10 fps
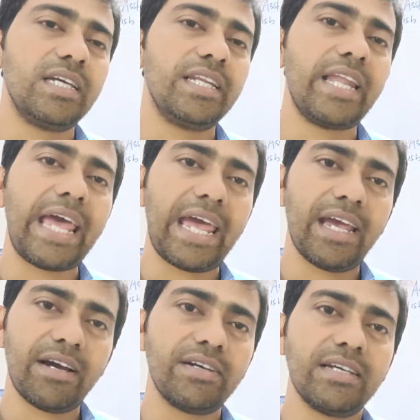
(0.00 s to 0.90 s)
in
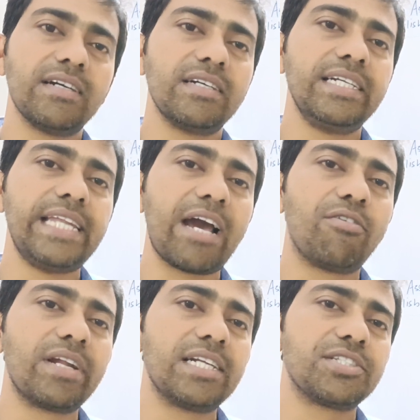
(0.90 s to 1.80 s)

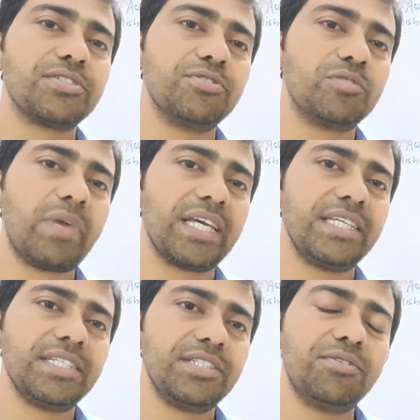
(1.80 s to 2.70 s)
accordance with
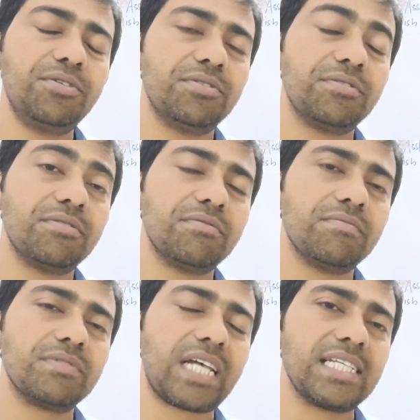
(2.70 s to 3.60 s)
my
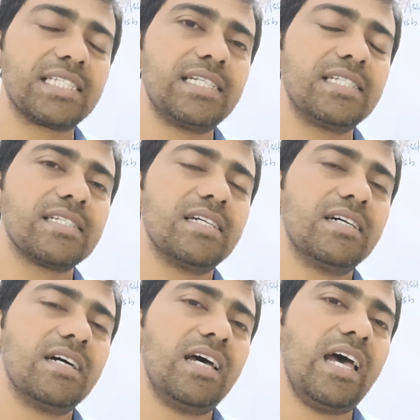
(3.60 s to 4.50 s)
suggestions,
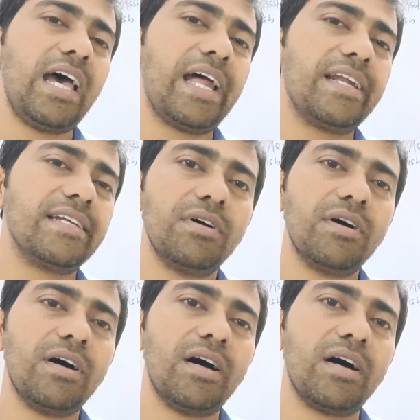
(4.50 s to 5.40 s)
and
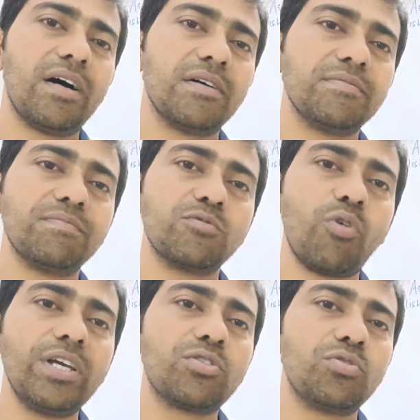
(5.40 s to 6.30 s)

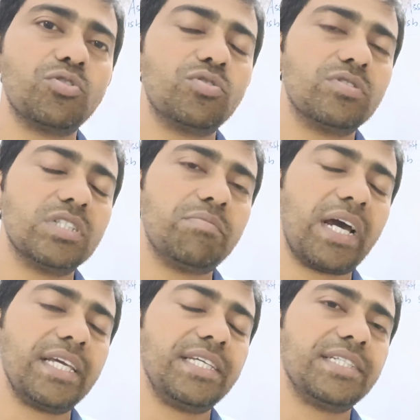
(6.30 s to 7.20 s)
going through
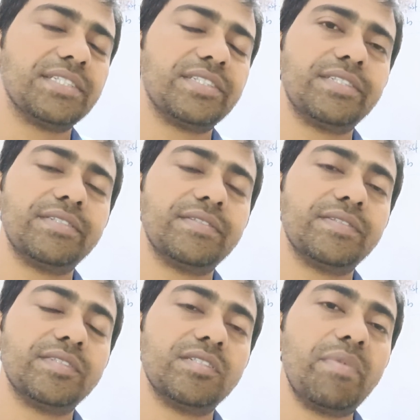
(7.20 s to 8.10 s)
my
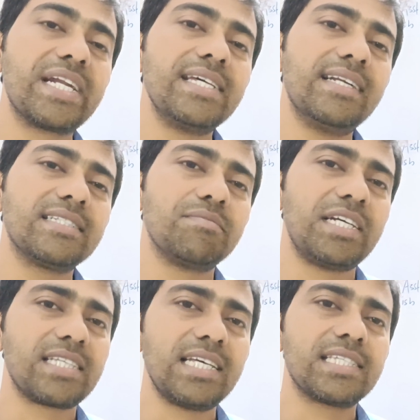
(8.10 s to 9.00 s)
materials,
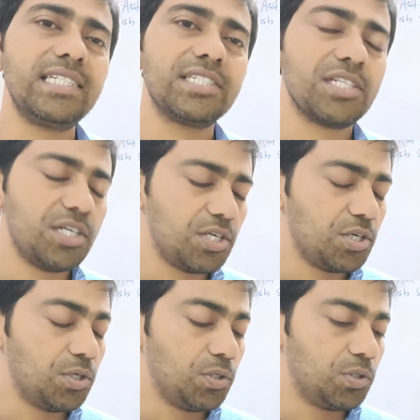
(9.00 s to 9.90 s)
my suggestions.
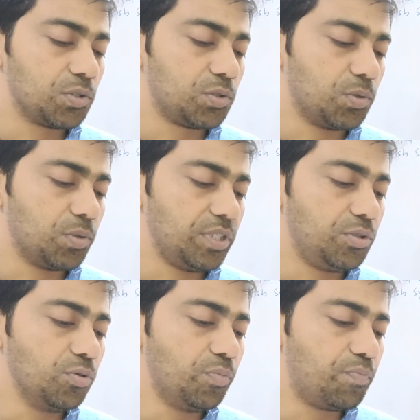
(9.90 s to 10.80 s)
So
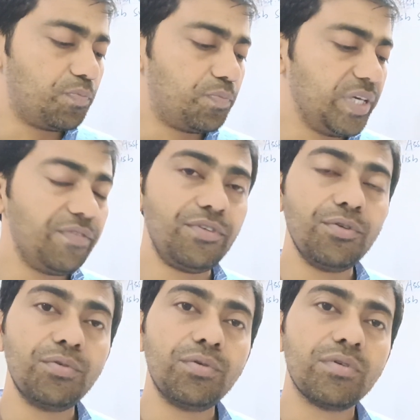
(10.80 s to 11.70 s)
if
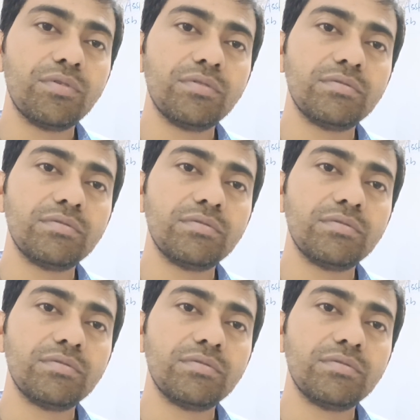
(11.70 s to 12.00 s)
you